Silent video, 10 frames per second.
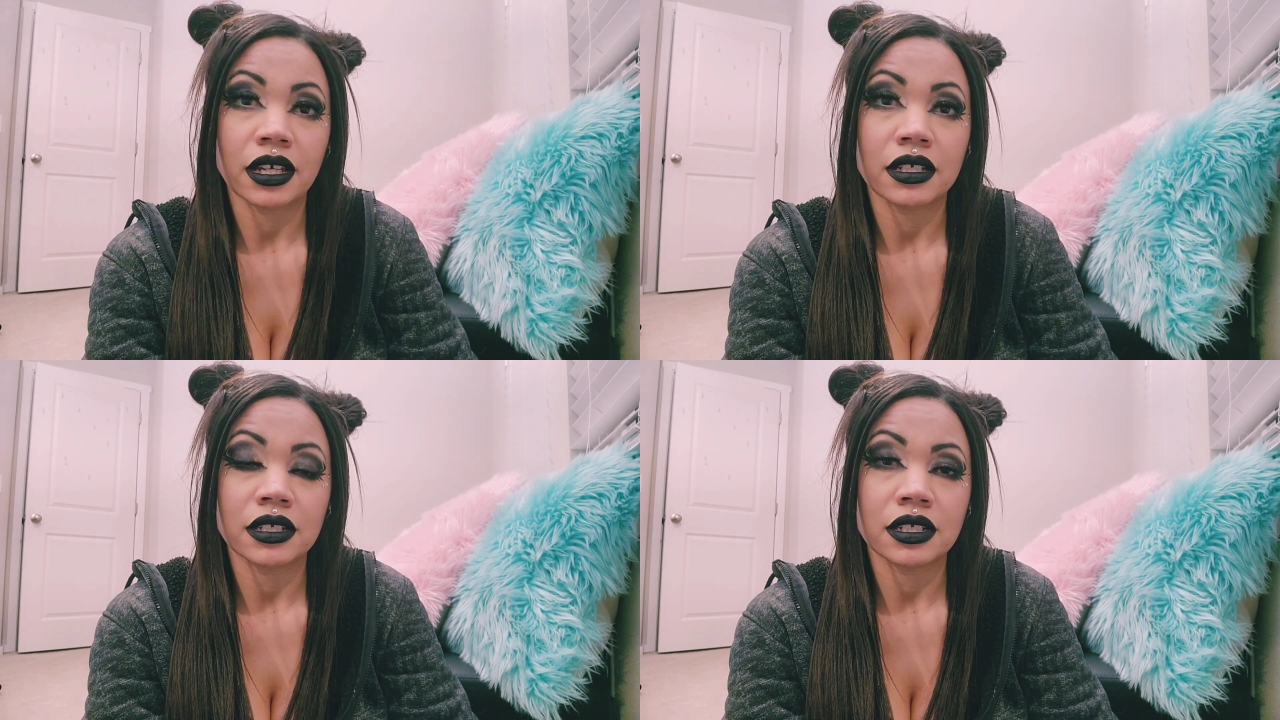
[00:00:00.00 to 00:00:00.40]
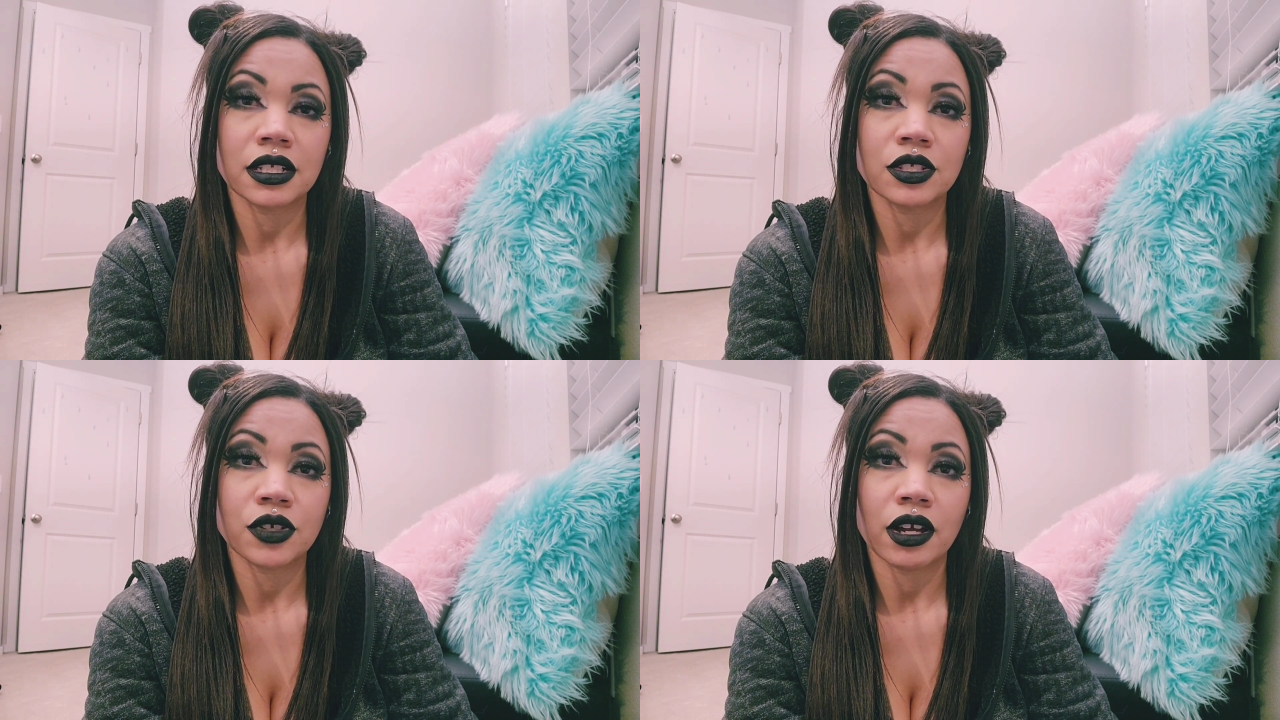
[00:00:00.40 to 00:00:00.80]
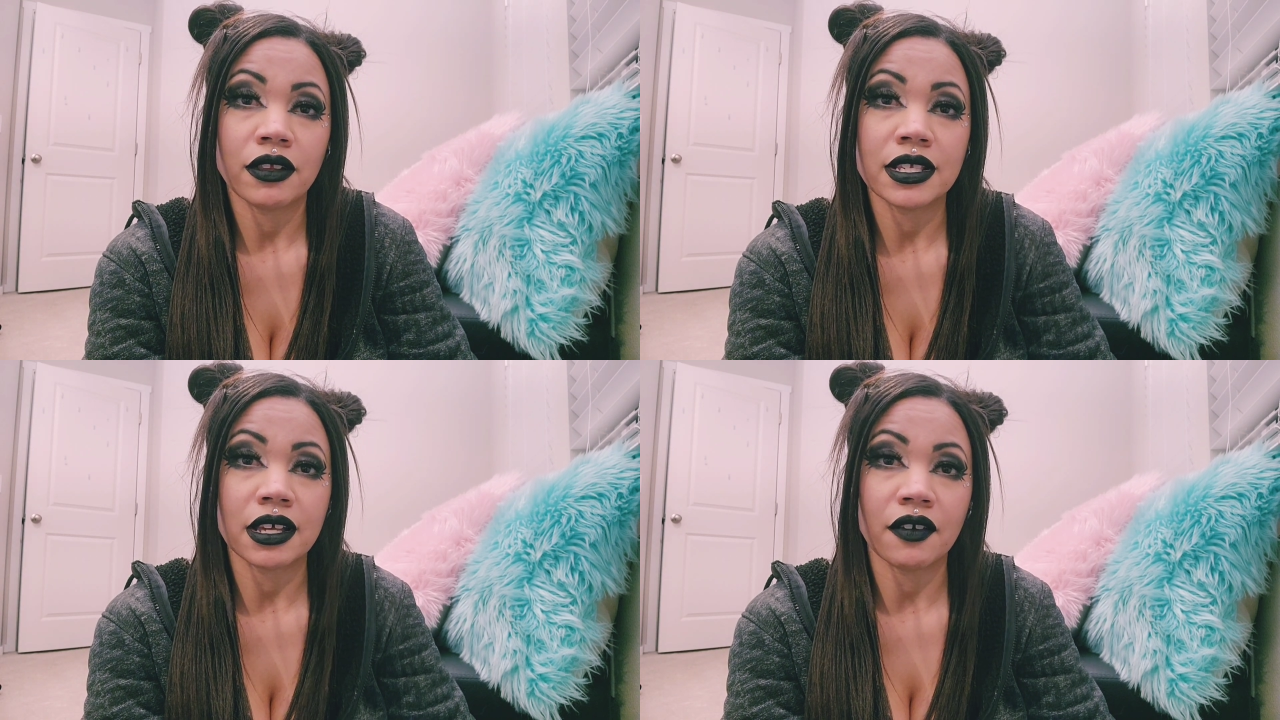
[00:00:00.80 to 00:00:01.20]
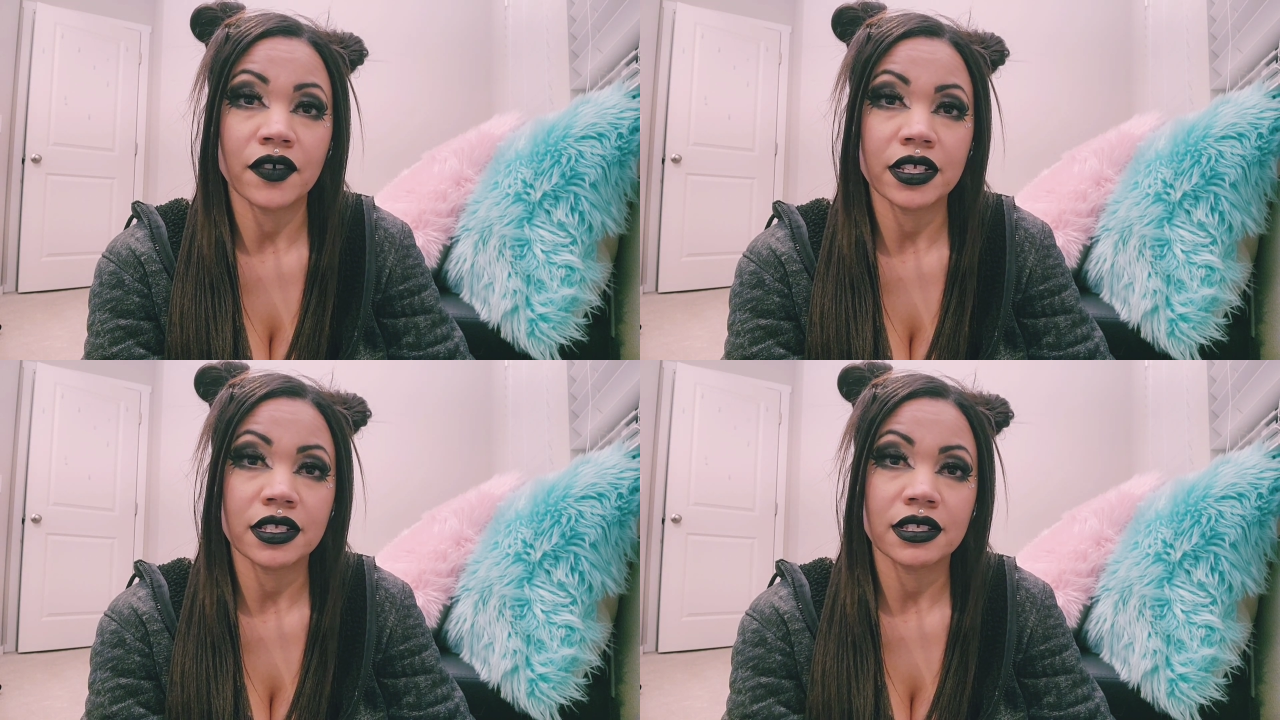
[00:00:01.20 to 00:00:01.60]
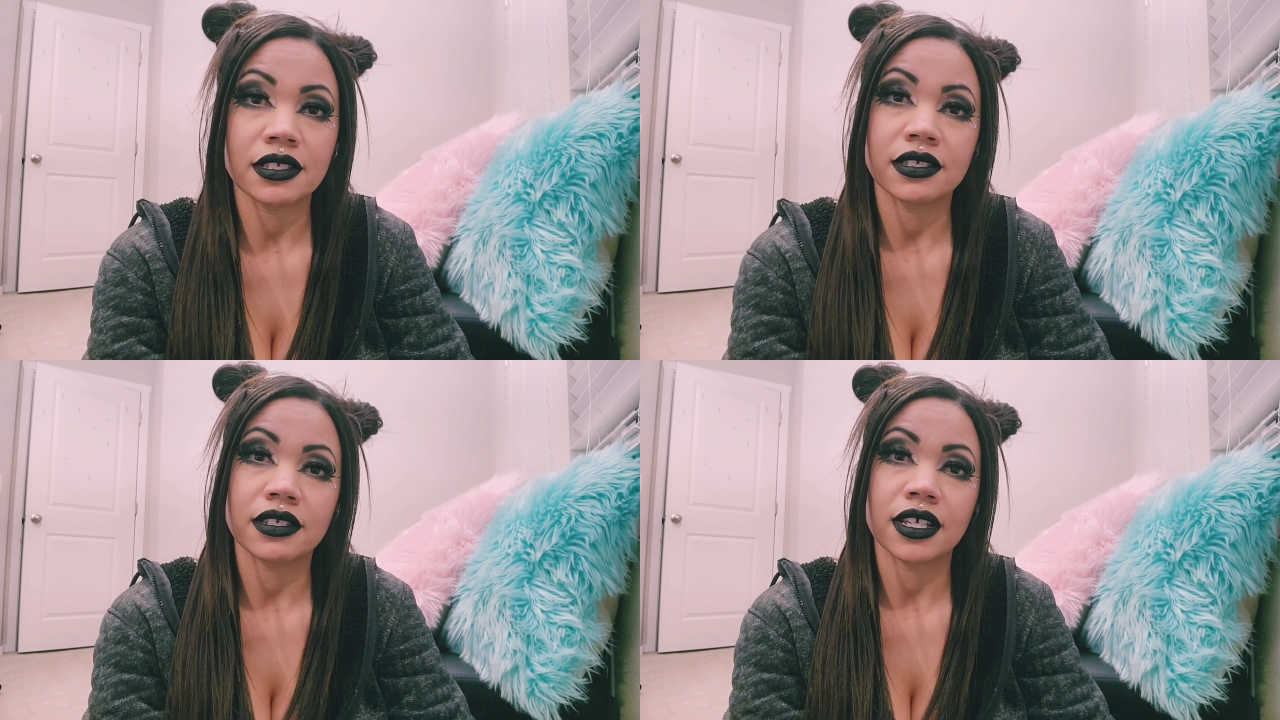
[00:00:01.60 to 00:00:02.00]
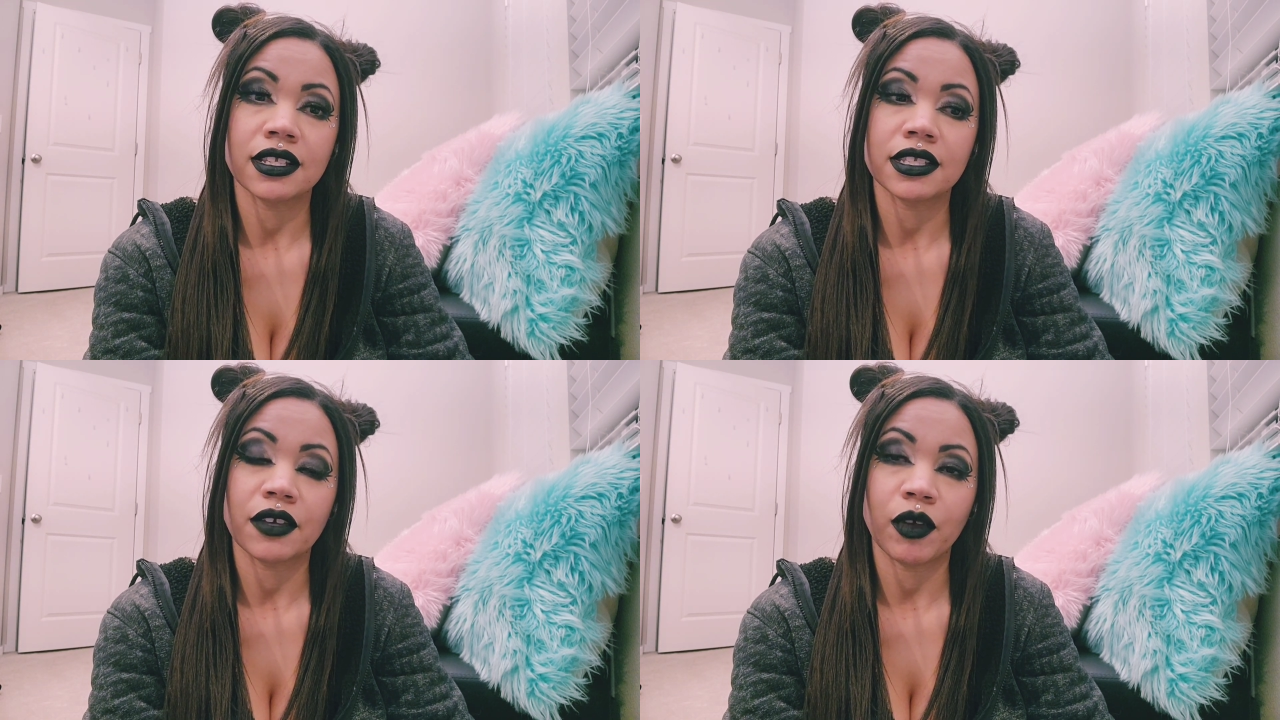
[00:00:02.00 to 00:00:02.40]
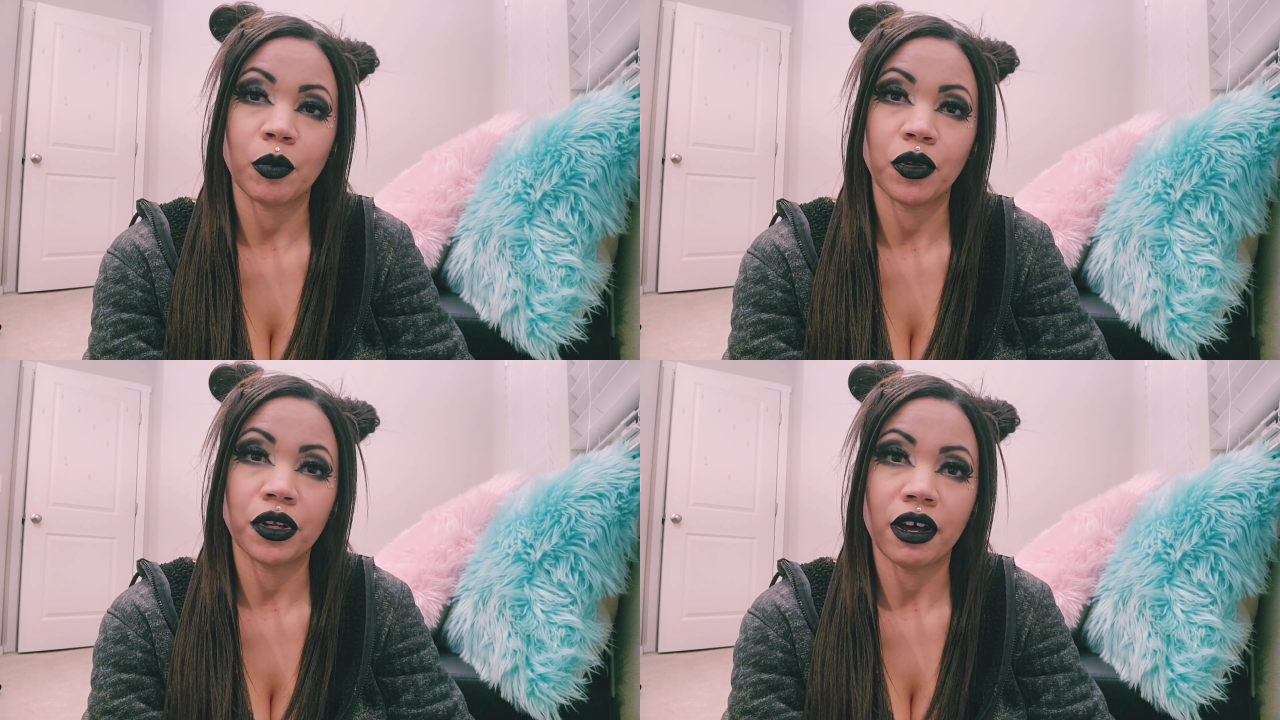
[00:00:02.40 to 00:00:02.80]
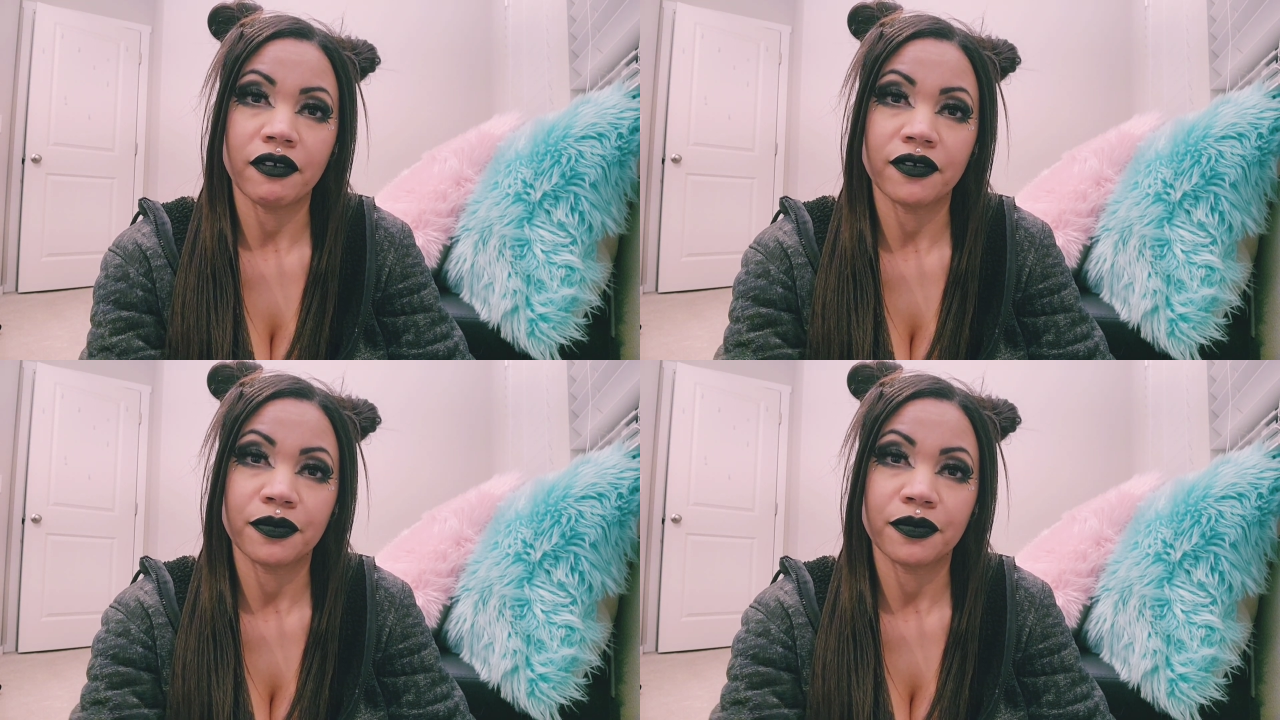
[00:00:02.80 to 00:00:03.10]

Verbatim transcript: And let's try on these outfits and see if I pulled it off.